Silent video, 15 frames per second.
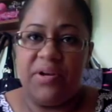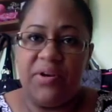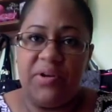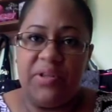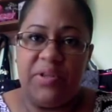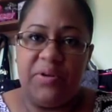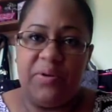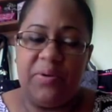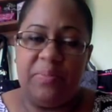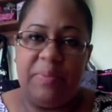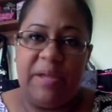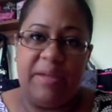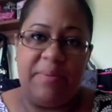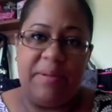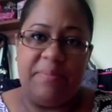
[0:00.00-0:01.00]
her little
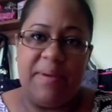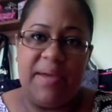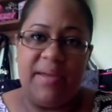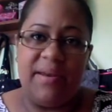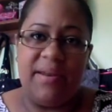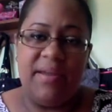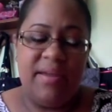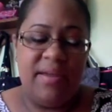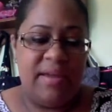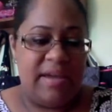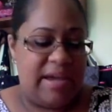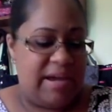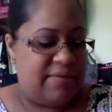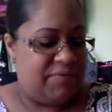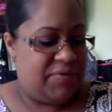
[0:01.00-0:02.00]
baby bed
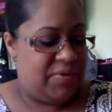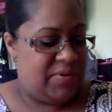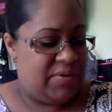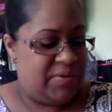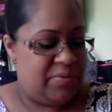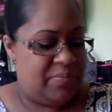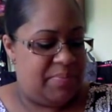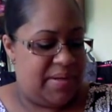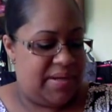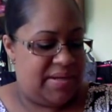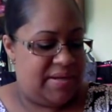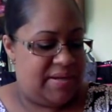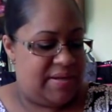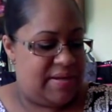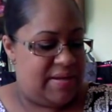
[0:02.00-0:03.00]
after a little bit
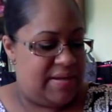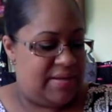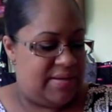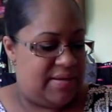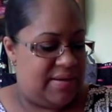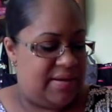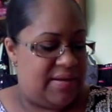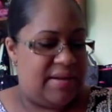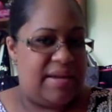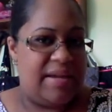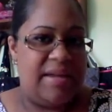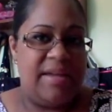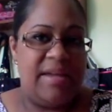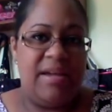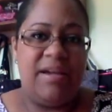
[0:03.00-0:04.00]
and
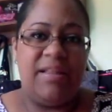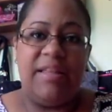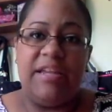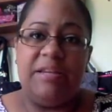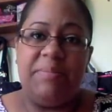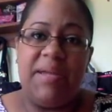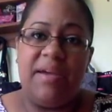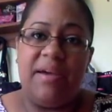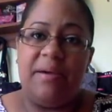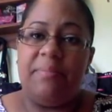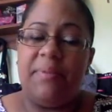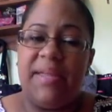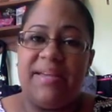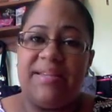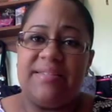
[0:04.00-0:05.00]
cleaned me up.
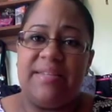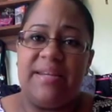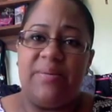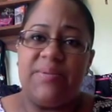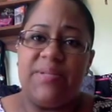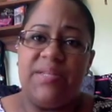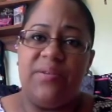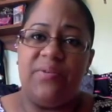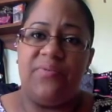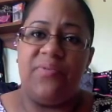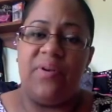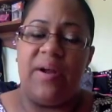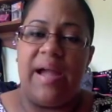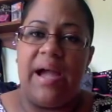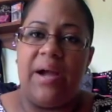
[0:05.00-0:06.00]
Like I said, I was in there
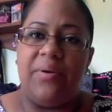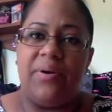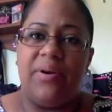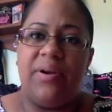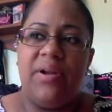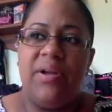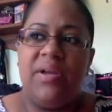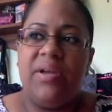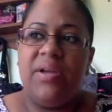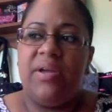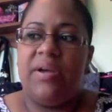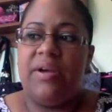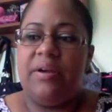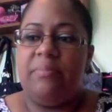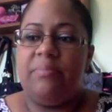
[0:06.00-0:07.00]
for an hour.
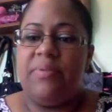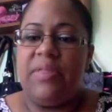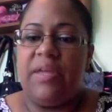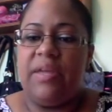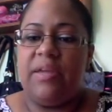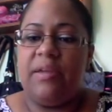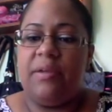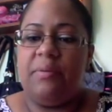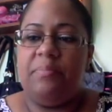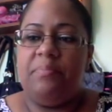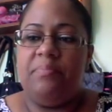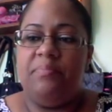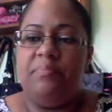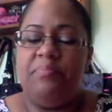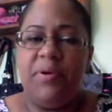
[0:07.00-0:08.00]
They
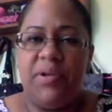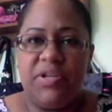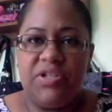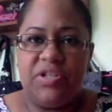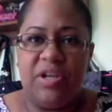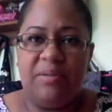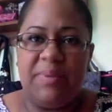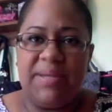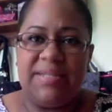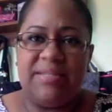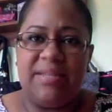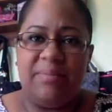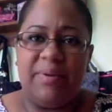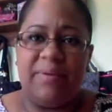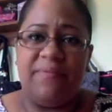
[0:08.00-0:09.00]
pushed on my
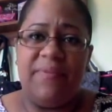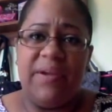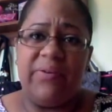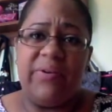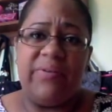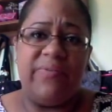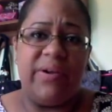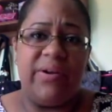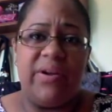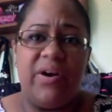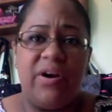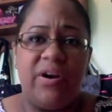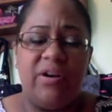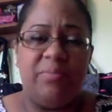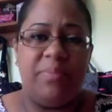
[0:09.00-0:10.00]
stomach very, very
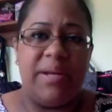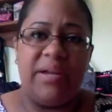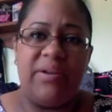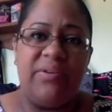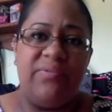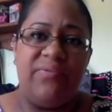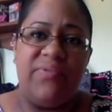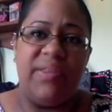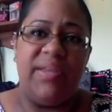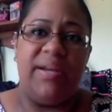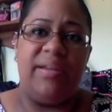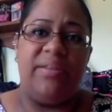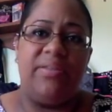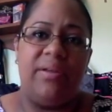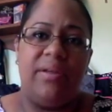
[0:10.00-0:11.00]
hard, but I couldn't feel
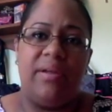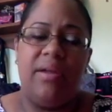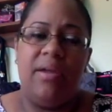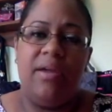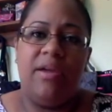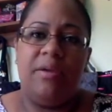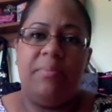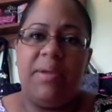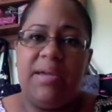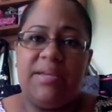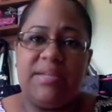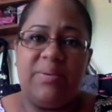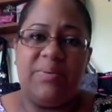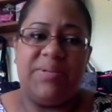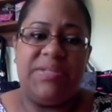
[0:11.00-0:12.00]
anything because
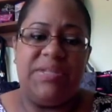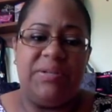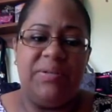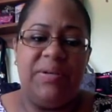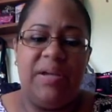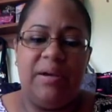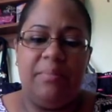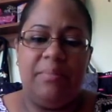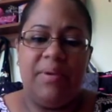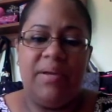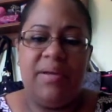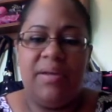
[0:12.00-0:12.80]
I was still numb.